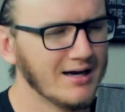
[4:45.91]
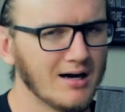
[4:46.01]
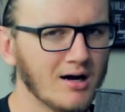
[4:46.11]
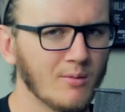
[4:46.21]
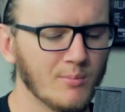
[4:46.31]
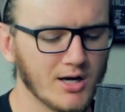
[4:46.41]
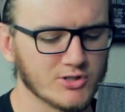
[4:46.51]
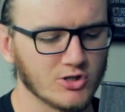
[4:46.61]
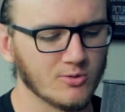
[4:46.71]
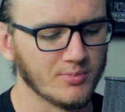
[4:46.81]
I'm not
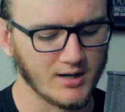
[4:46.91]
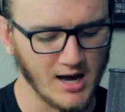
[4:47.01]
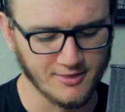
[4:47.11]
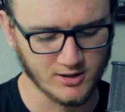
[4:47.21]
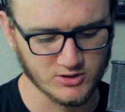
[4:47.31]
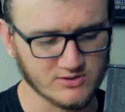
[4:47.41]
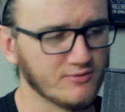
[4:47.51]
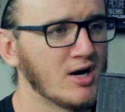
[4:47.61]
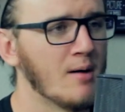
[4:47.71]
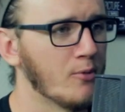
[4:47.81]
sure, but I think she's a
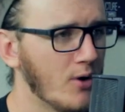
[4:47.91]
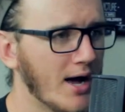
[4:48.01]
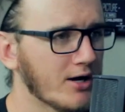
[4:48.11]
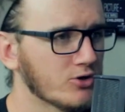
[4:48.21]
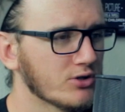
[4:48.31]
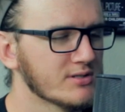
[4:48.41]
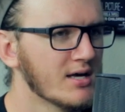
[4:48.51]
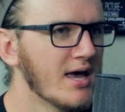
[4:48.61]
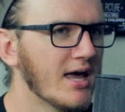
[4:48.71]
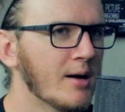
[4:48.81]
phenomenal
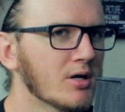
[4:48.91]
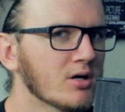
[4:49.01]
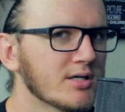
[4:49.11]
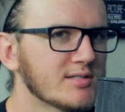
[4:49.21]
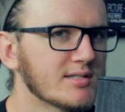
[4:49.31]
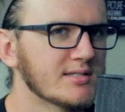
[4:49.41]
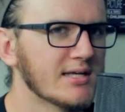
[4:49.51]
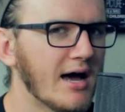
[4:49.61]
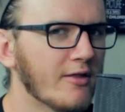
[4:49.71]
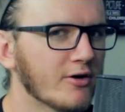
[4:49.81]
actress. And I'm curious to
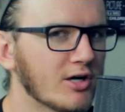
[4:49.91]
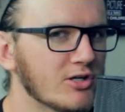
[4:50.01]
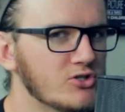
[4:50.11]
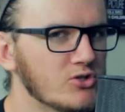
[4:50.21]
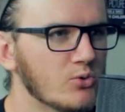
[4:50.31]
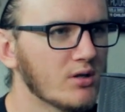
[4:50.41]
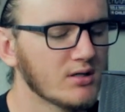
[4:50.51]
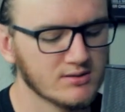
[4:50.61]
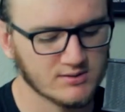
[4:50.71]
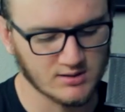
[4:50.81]
see how they're going to do
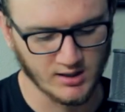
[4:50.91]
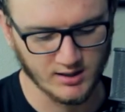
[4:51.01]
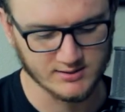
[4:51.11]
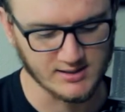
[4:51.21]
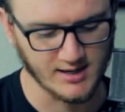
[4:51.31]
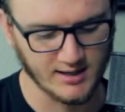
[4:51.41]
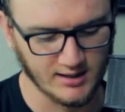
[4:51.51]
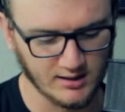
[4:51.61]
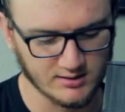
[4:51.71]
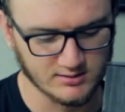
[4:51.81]
this, because
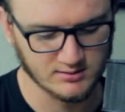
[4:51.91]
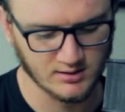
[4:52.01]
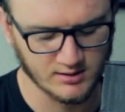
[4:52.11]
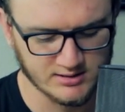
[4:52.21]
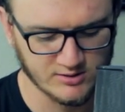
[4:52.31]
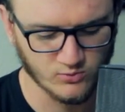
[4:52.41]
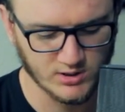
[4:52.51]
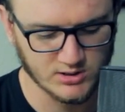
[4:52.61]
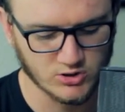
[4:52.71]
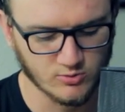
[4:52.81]
I didn't
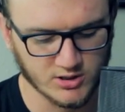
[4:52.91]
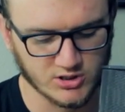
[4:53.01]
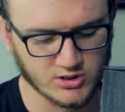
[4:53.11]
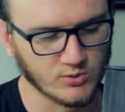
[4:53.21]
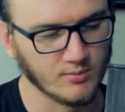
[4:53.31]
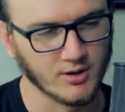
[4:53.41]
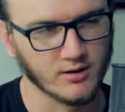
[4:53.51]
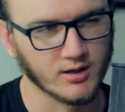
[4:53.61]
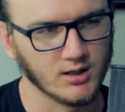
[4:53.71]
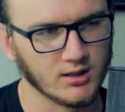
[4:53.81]
read too much into it, but
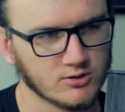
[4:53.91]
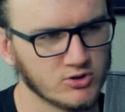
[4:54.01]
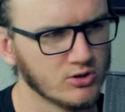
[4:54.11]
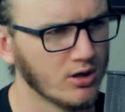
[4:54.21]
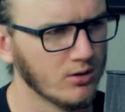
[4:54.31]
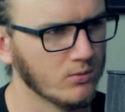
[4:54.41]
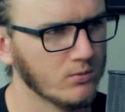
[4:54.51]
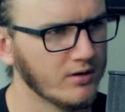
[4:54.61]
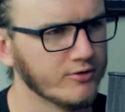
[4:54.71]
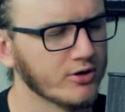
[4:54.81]
do you
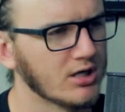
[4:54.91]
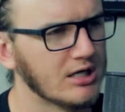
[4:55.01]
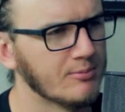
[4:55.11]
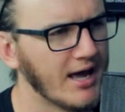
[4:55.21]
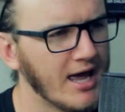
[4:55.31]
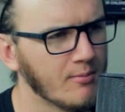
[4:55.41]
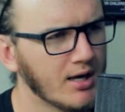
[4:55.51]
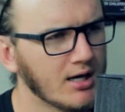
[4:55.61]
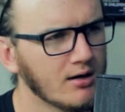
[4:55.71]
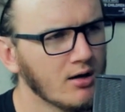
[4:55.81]
know if they're going to keep it
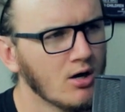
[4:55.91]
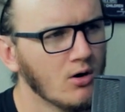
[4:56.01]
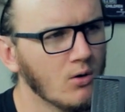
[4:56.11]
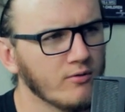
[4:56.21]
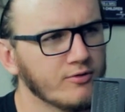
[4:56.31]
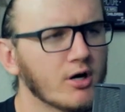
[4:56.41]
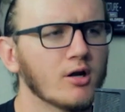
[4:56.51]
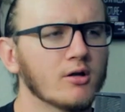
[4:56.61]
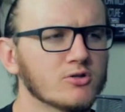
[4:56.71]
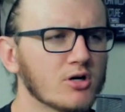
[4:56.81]
animated or if they're going
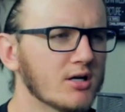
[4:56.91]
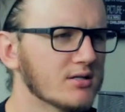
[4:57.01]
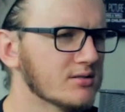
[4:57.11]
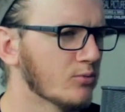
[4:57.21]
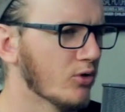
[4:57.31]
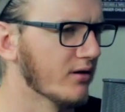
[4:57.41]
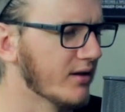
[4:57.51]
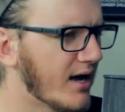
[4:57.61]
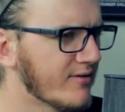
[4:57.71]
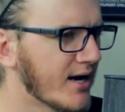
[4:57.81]
to turn it into more
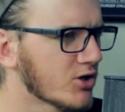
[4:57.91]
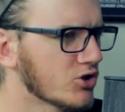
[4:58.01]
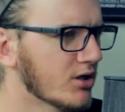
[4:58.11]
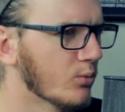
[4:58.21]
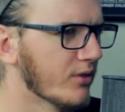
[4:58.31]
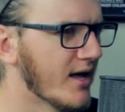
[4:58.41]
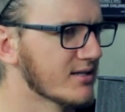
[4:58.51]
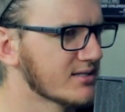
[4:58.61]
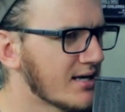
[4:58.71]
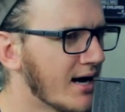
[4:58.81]
live action with
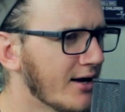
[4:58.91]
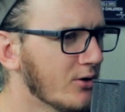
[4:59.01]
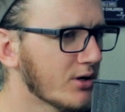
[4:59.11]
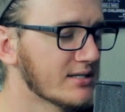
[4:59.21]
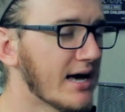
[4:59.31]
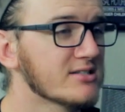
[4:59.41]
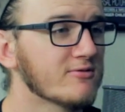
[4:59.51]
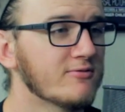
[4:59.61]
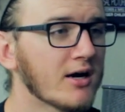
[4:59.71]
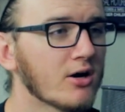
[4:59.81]
that style? Because it has
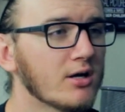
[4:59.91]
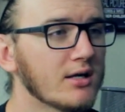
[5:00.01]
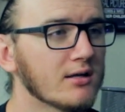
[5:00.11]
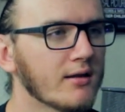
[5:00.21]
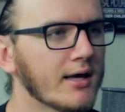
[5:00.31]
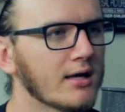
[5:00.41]
a very,